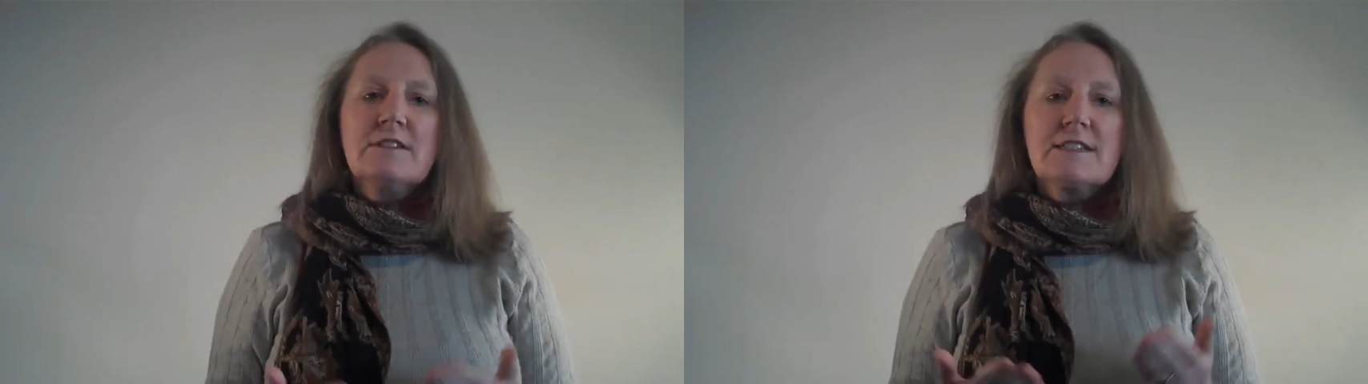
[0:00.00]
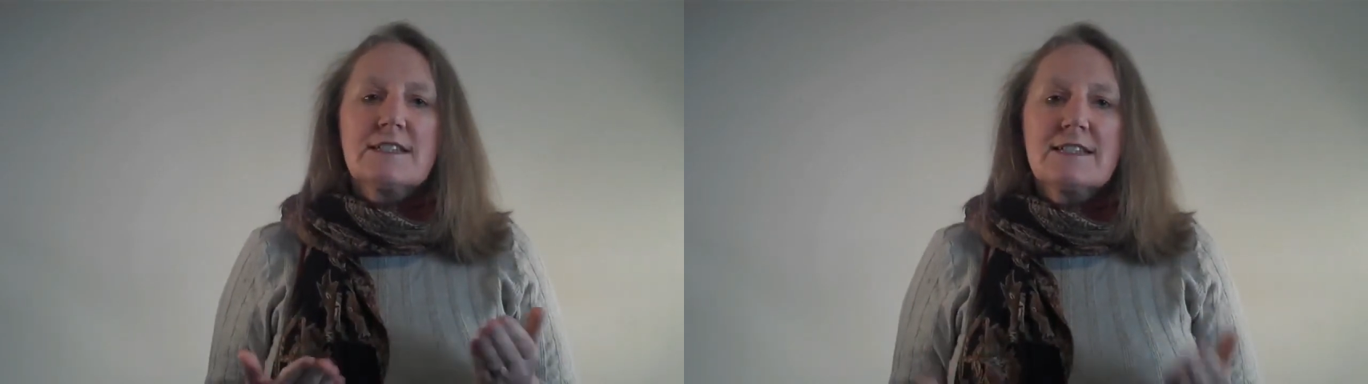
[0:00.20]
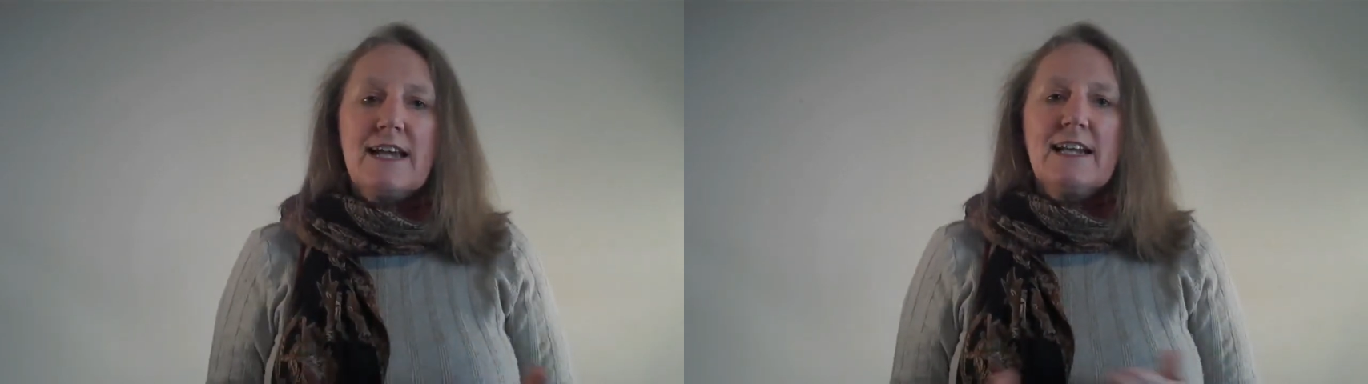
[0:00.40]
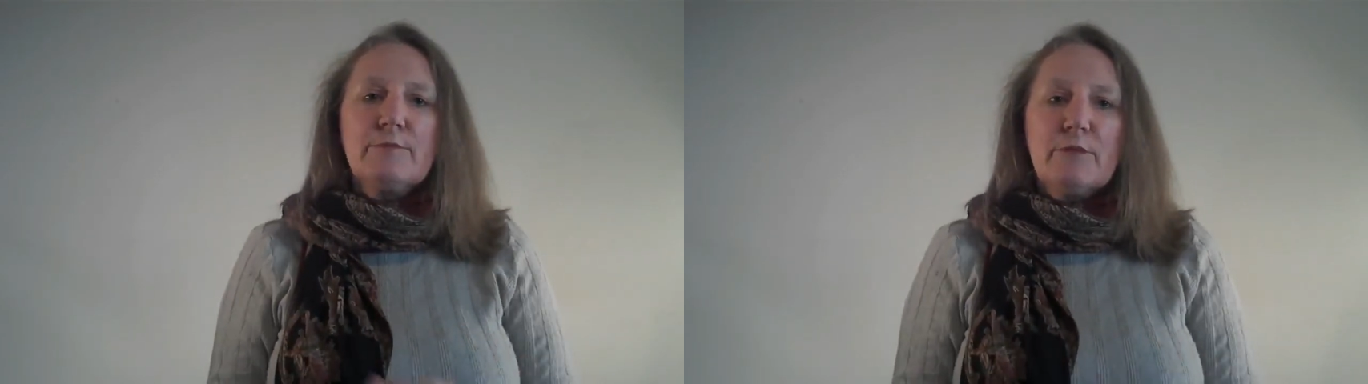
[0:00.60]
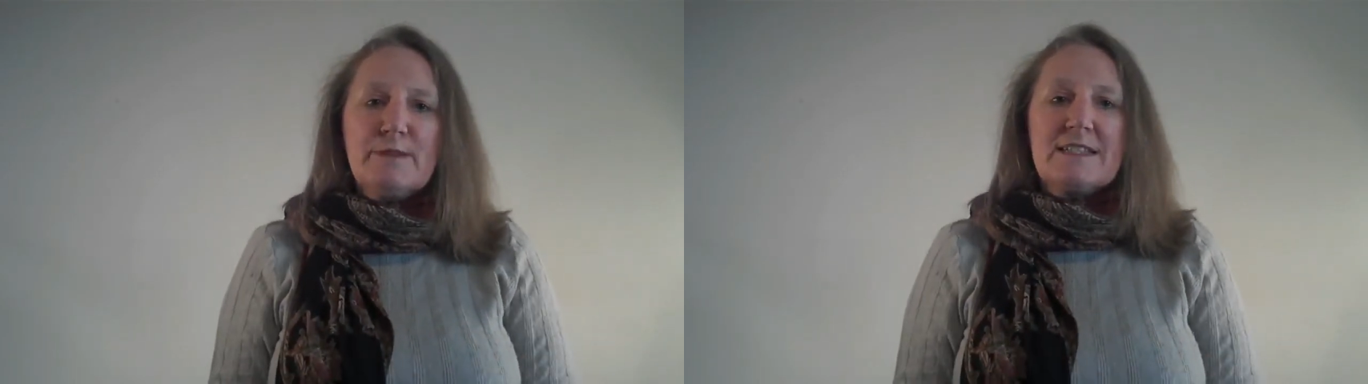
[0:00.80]

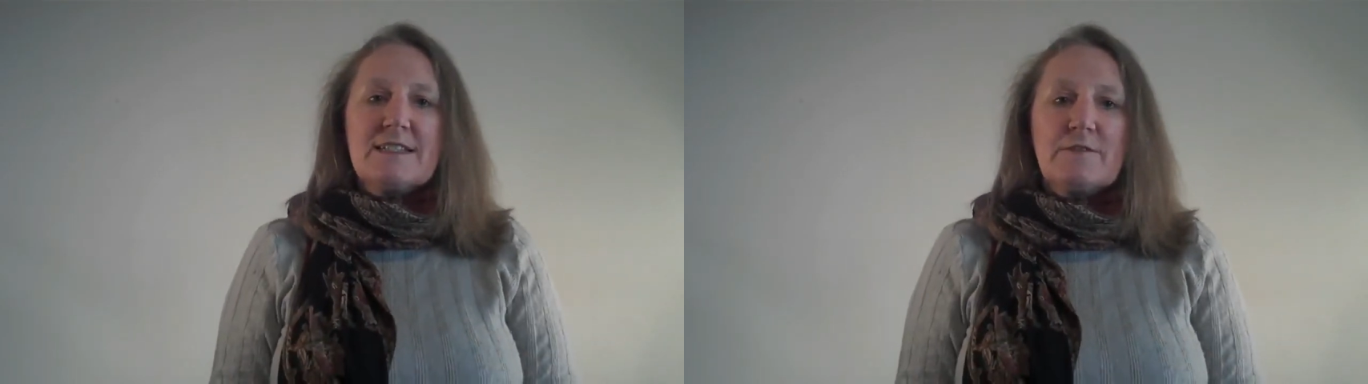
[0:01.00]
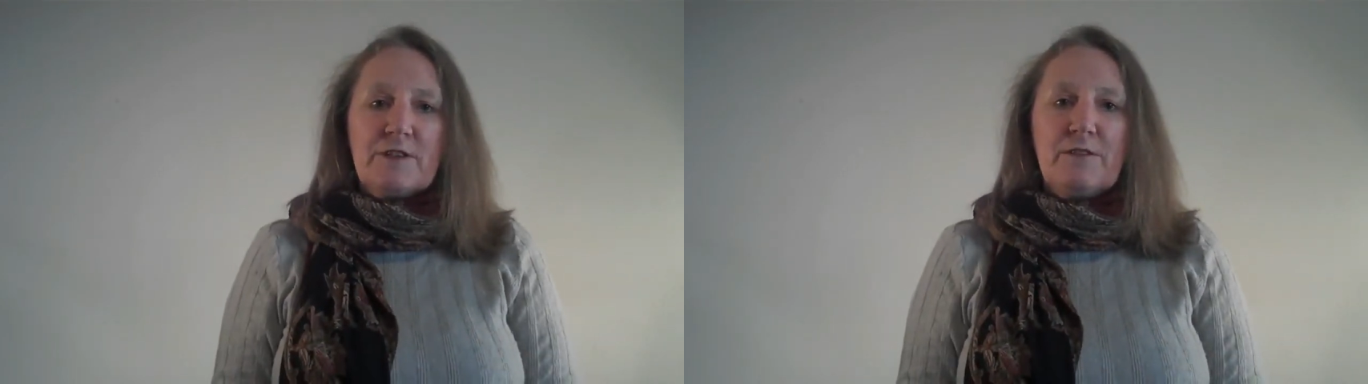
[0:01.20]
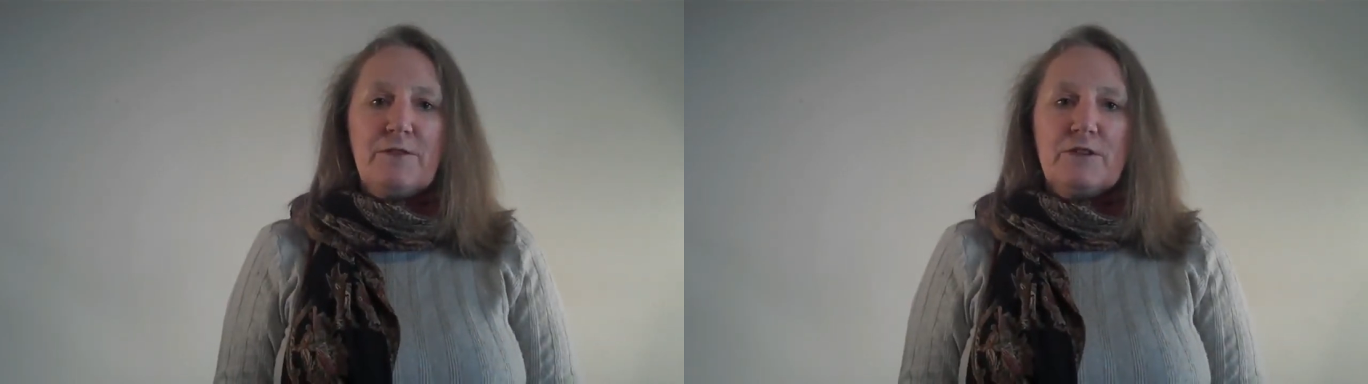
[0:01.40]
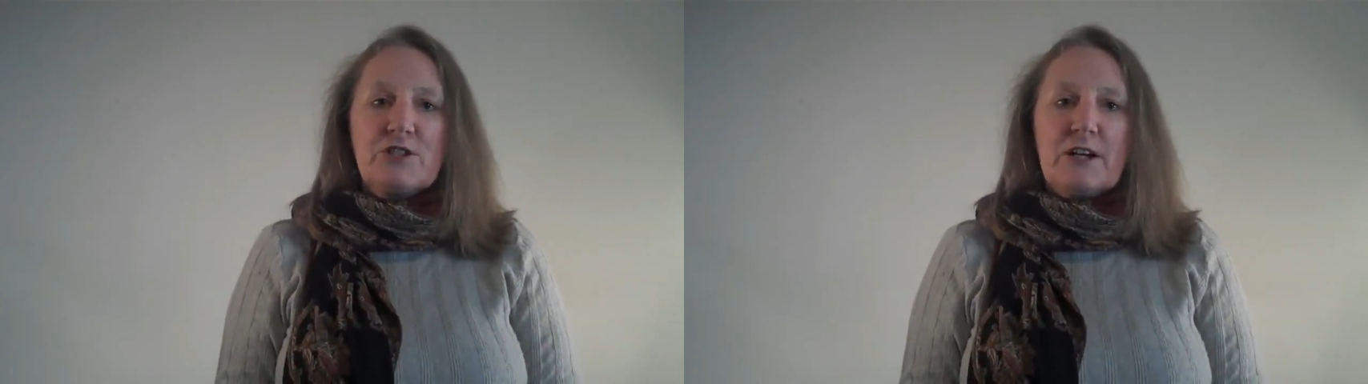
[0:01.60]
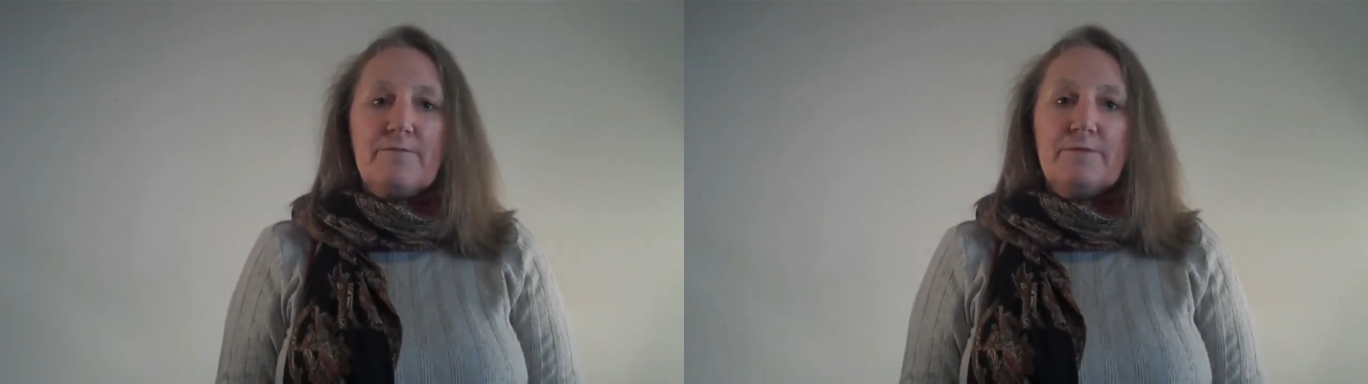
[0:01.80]
sustainable business for the
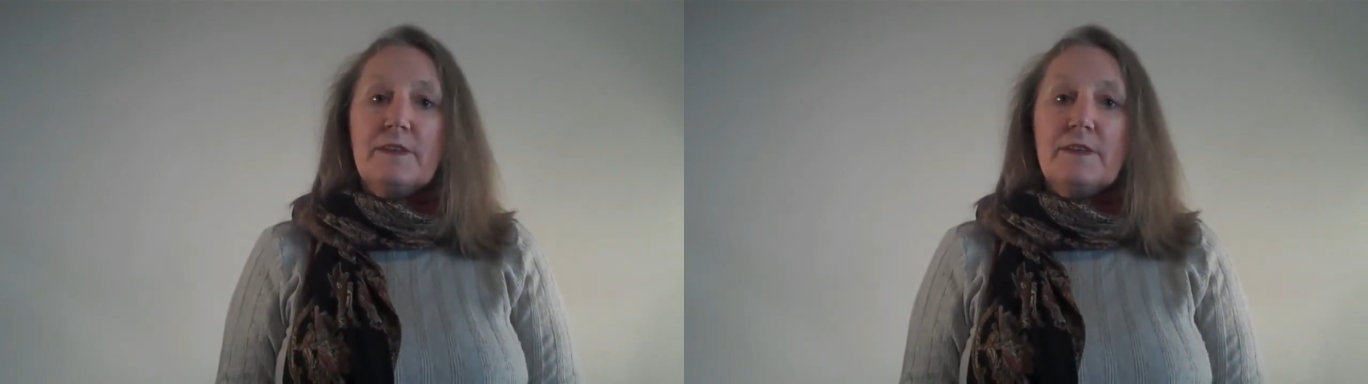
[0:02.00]
future.